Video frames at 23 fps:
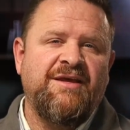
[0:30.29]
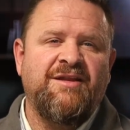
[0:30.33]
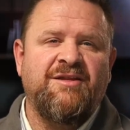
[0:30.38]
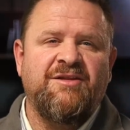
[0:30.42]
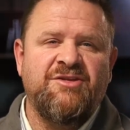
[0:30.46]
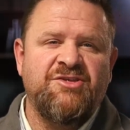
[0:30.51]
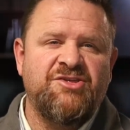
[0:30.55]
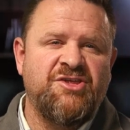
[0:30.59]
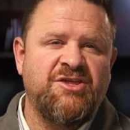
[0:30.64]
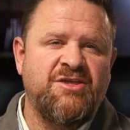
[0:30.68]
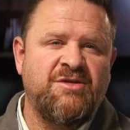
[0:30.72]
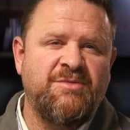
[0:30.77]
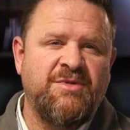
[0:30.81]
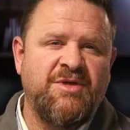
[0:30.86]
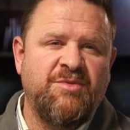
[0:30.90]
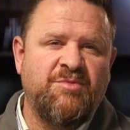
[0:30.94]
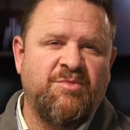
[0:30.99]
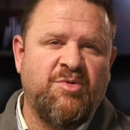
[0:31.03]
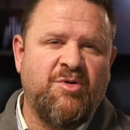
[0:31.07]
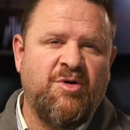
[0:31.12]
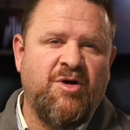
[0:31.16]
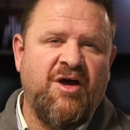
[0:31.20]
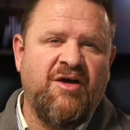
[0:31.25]
a
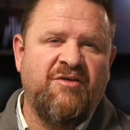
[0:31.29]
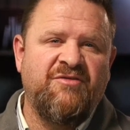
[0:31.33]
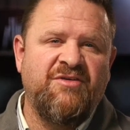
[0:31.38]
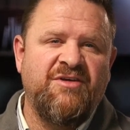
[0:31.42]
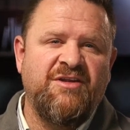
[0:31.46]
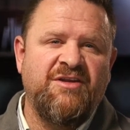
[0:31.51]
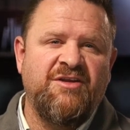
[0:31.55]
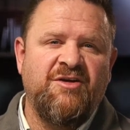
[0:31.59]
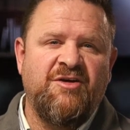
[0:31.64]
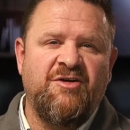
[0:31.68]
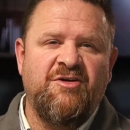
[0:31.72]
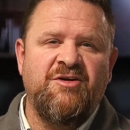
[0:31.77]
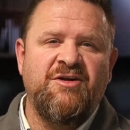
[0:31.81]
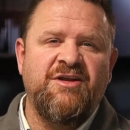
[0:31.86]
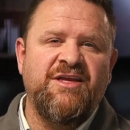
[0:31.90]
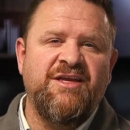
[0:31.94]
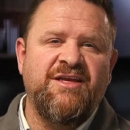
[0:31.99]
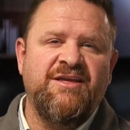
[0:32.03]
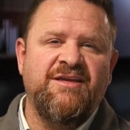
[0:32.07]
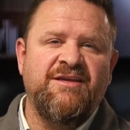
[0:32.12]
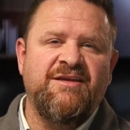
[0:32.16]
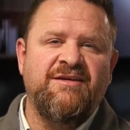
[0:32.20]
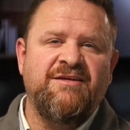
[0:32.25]
legitimate
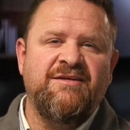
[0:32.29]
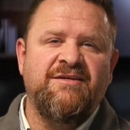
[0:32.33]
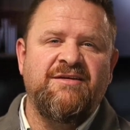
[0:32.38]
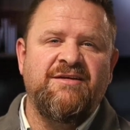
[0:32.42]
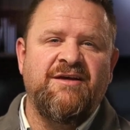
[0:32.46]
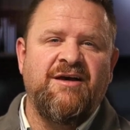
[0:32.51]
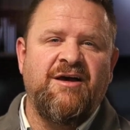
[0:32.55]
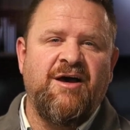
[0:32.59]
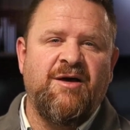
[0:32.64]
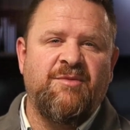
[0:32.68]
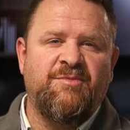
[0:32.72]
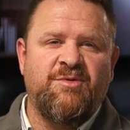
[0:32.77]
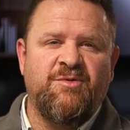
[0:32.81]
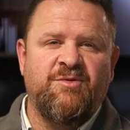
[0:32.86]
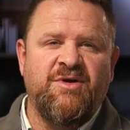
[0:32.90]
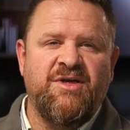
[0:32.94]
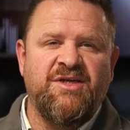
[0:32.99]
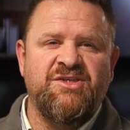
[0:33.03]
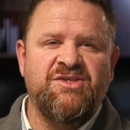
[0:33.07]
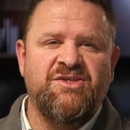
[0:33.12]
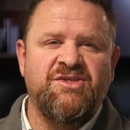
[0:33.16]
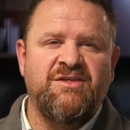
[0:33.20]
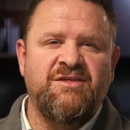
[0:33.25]
profit-earning
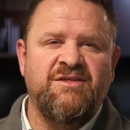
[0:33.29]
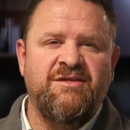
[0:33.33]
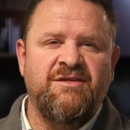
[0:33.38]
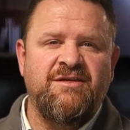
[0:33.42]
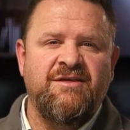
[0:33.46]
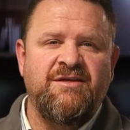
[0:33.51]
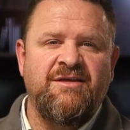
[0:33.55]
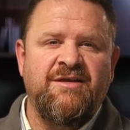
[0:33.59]
operation,